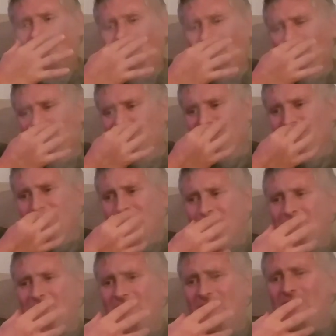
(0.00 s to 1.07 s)
with
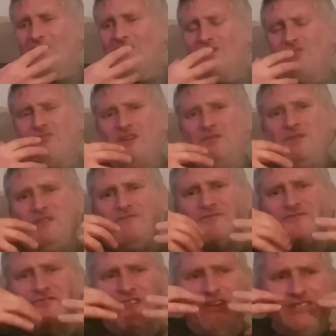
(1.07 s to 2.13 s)
a really
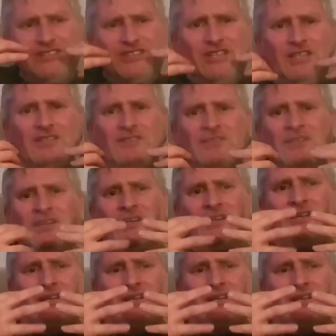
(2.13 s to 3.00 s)
refreshing